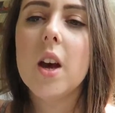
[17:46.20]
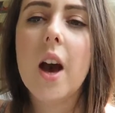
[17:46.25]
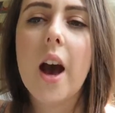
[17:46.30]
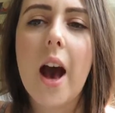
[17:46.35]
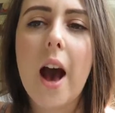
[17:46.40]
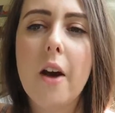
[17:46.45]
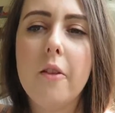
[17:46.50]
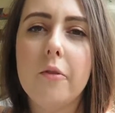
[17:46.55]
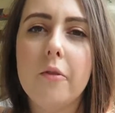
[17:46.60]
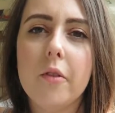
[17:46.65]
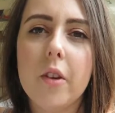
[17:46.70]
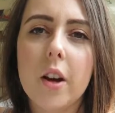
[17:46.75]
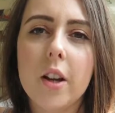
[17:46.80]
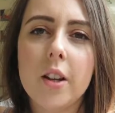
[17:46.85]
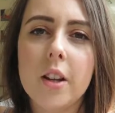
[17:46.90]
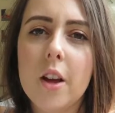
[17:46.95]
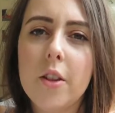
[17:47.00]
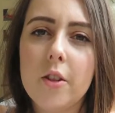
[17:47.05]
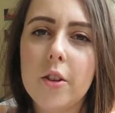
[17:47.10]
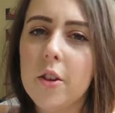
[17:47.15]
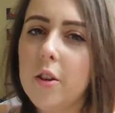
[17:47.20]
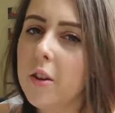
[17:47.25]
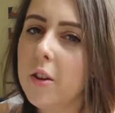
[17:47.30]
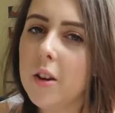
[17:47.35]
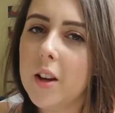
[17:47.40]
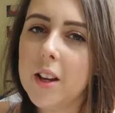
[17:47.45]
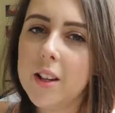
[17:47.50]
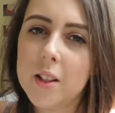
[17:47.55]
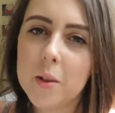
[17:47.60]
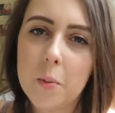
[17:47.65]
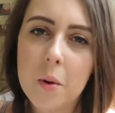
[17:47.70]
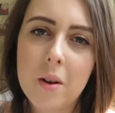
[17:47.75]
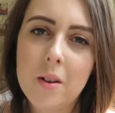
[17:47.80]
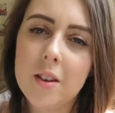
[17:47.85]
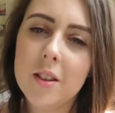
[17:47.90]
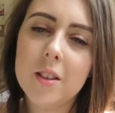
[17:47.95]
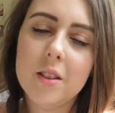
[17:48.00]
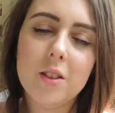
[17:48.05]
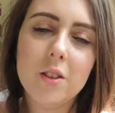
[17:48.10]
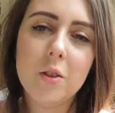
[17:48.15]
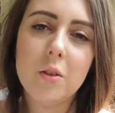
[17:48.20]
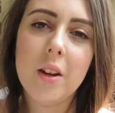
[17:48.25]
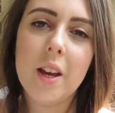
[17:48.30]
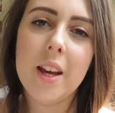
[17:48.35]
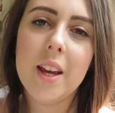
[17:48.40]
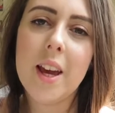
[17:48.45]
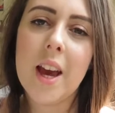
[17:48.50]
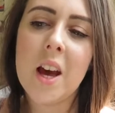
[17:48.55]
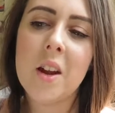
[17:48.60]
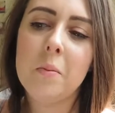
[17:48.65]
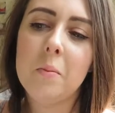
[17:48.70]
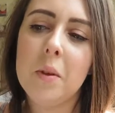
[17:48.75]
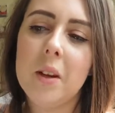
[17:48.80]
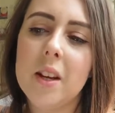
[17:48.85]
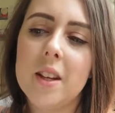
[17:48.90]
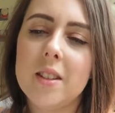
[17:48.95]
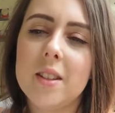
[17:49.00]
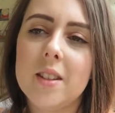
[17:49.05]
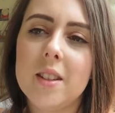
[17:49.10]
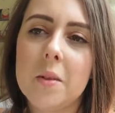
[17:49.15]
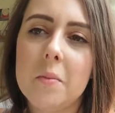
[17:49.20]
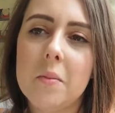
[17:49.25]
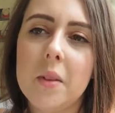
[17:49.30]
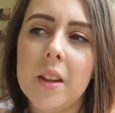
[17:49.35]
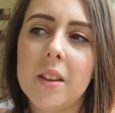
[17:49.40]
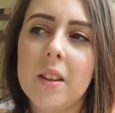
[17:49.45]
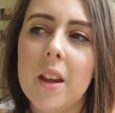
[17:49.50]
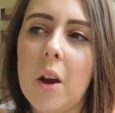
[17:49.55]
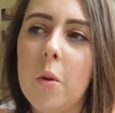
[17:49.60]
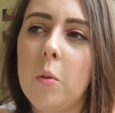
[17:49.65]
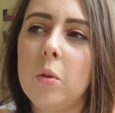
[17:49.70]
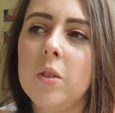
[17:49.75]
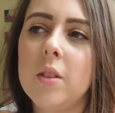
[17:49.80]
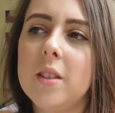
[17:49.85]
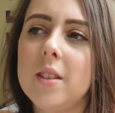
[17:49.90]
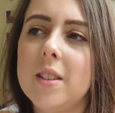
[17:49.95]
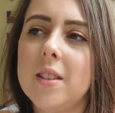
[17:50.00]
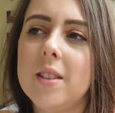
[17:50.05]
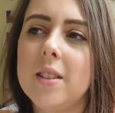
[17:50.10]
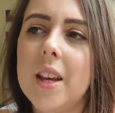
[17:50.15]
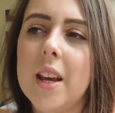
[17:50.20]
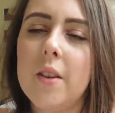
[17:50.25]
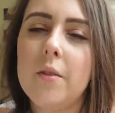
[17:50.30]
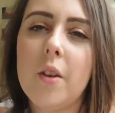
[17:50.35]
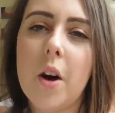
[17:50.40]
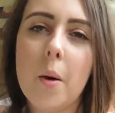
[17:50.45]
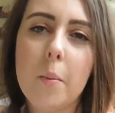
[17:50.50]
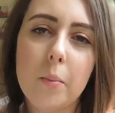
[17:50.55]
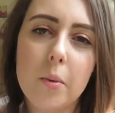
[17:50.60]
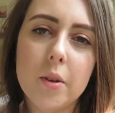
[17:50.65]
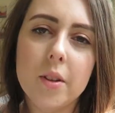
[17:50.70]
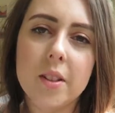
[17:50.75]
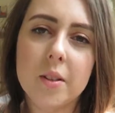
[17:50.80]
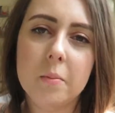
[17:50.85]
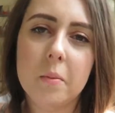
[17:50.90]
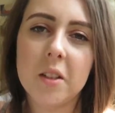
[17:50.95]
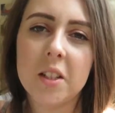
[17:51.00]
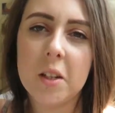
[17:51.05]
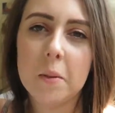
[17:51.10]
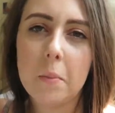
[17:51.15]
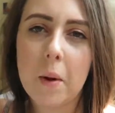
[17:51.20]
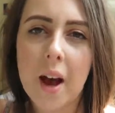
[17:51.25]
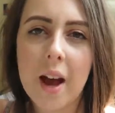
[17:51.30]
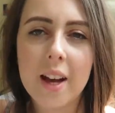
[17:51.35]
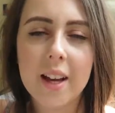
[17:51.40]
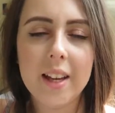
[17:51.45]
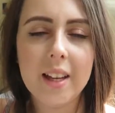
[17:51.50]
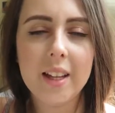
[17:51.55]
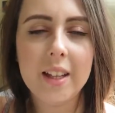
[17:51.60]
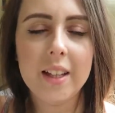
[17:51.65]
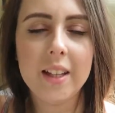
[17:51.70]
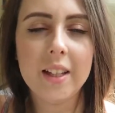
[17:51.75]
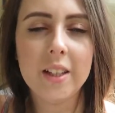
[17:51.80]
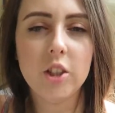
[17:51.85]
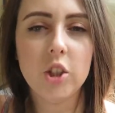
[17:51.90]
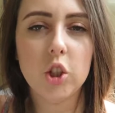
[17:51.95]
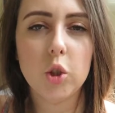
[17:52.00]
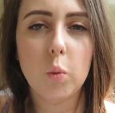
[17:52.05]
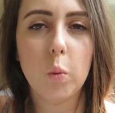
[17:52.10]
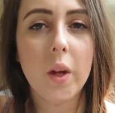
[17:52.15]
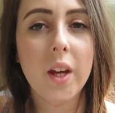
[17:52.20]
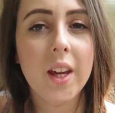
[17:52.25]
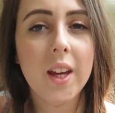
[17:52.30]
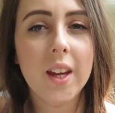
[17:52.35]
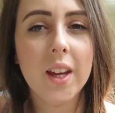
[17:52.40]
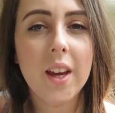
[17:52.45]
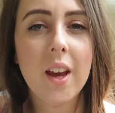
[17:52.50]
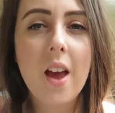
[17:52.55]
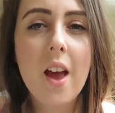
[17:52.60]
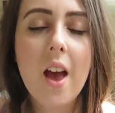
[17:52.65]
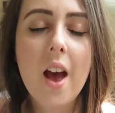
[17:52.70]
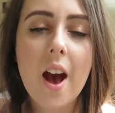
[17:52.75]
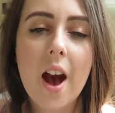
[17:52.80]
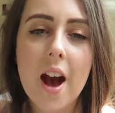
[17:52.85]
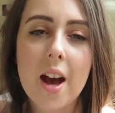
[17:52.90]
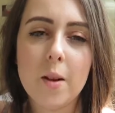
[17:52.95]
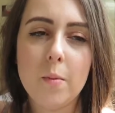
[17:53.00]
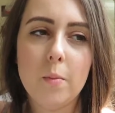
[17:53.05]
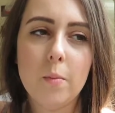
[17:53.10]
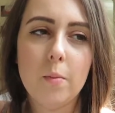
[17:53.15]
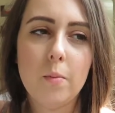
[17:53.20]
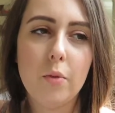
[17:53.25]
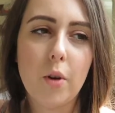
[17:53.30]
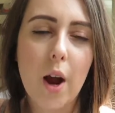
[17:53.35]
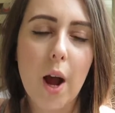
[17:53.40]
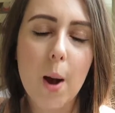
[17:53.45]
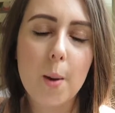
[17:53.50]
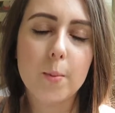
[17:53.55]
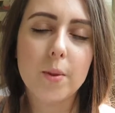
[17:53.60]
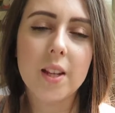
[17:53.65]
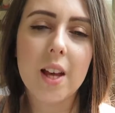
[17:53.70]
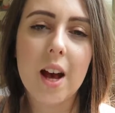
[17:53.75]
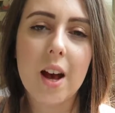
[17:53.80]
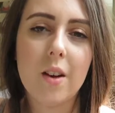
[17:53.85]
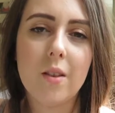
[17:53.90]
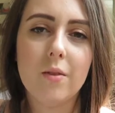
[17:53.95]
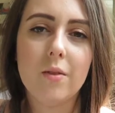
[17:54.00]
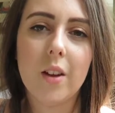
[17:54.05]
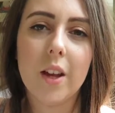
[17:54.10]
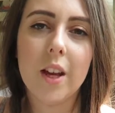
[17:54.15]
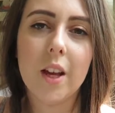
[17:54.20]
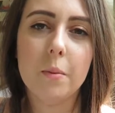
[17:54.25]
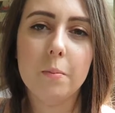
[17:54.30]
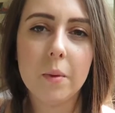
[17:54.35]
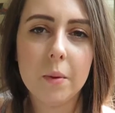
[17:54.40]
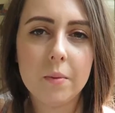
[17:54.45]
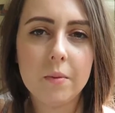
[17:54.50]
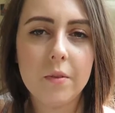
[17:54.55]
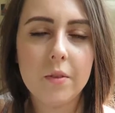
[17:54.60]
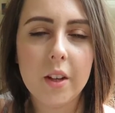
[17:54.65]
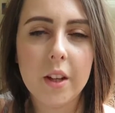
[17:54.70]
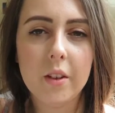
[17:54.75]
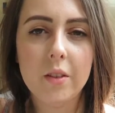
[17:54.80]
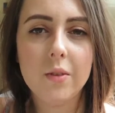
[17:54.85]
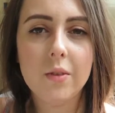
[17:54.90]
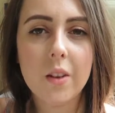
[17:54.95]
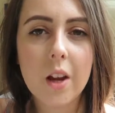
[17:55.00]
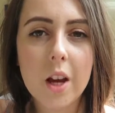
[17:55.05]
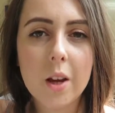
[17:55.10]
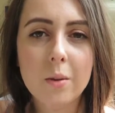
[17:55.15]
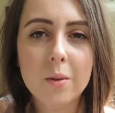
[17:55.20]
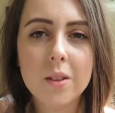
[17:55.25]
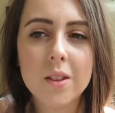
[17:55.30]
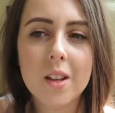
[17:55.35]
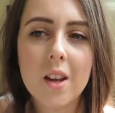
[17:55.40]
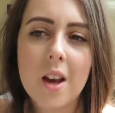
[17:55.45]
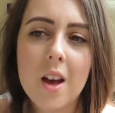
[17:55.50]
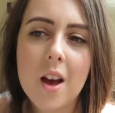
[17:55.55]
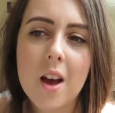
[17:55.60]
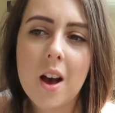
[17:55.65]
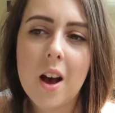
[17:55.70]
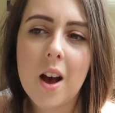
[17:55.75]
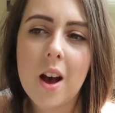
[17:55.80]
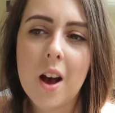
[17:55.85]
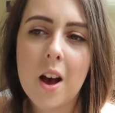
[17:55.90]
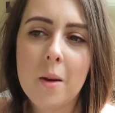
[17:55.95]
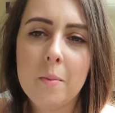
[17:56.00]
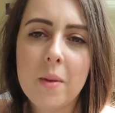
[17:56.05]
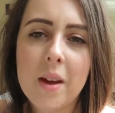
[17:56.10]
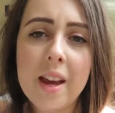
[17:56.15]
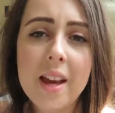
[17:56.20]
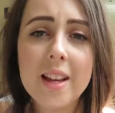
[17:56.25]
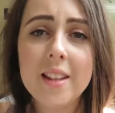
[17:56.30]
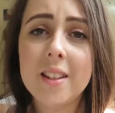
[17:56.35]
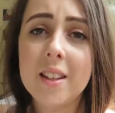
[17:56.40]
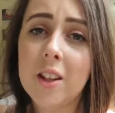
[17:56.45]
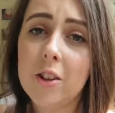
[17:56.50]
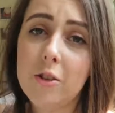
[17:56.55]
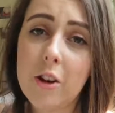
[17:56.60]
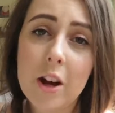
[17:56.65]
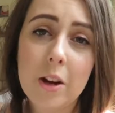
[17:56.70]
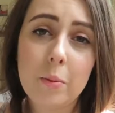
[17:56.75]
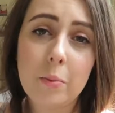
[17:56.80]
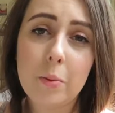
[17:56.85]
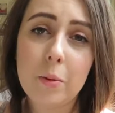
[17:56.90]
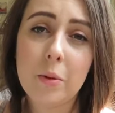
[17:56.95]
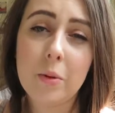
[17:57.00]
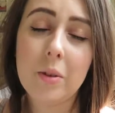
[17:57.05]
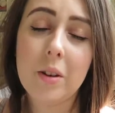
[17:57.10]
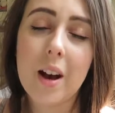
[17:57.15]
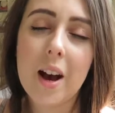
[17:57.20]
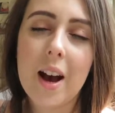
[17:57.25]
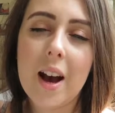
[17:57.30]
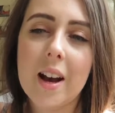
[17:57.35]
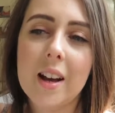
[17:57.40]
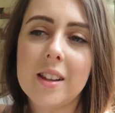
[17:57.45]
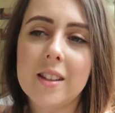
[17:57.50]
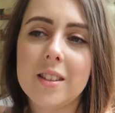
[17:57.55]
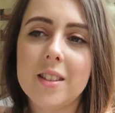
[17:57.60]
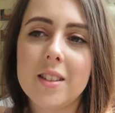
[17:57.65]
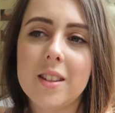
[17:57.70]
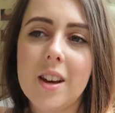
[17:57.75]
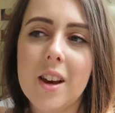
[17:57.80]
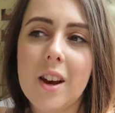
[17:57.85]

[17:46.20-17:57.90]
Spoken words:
have another experience doing it again, because it's something that I want to save up, put some money back each week, and perhaps have like a monthly float. It is incredible, and